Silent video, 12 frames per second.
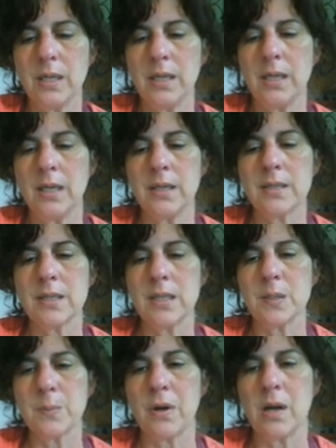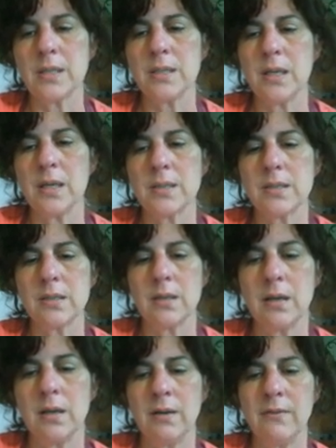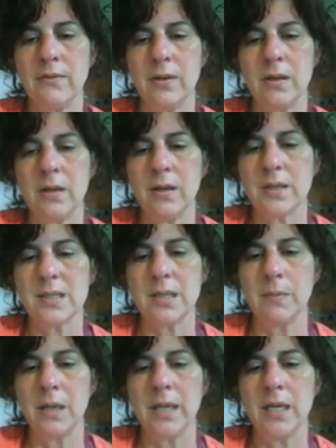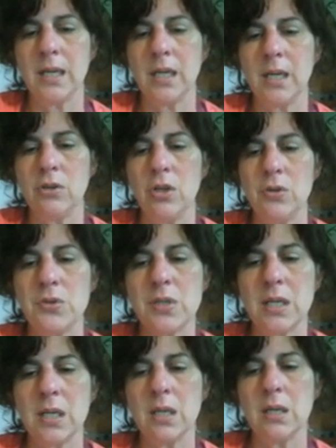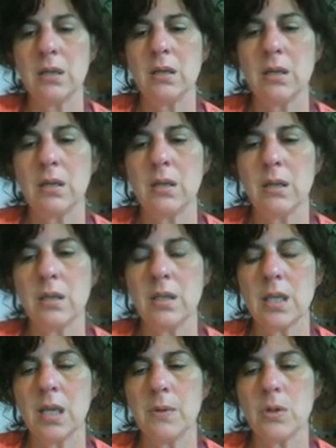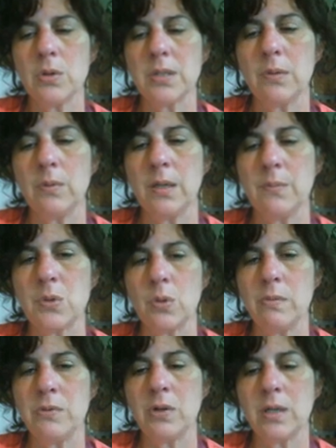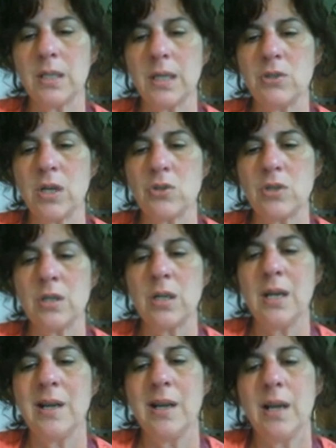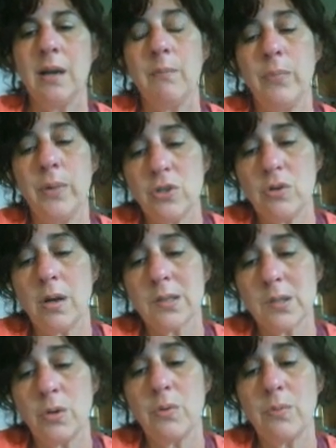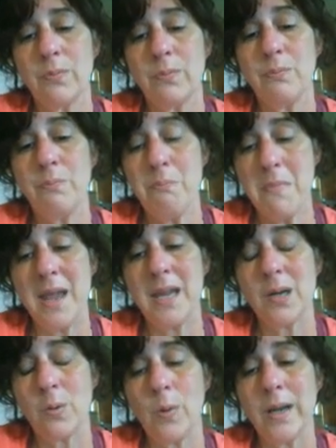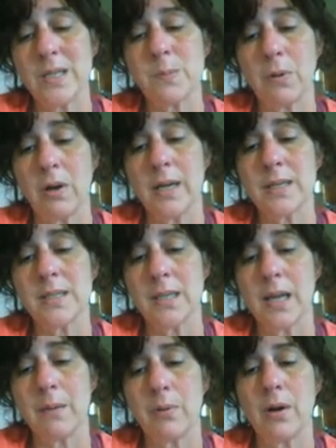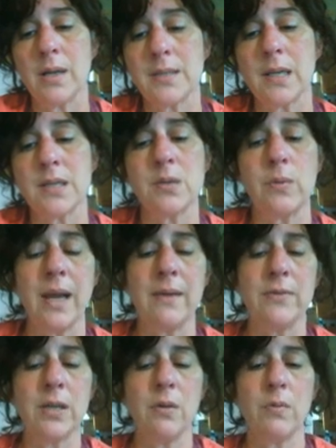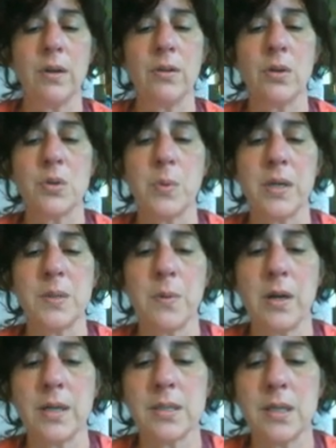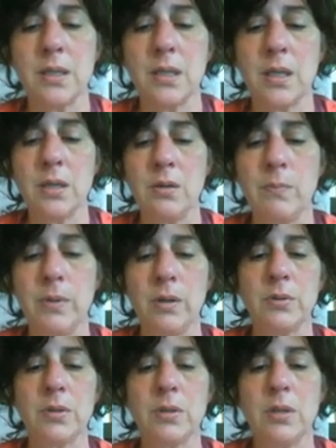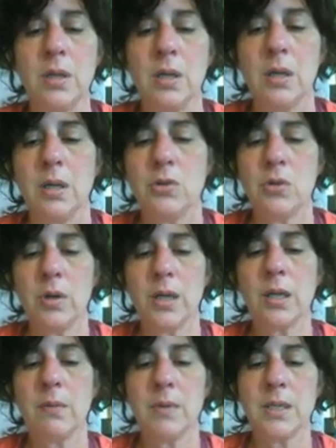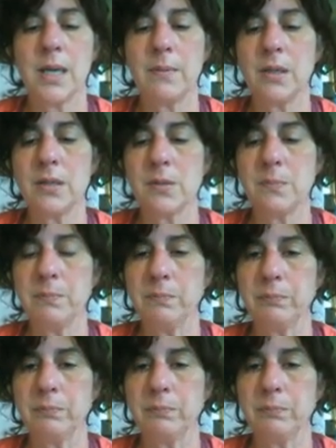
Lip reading: is this process of assimilating and using the chemicals that we absorb during digestion, but you also make waste products in that process. So we have to get rid of those waste products that you built during metabolism,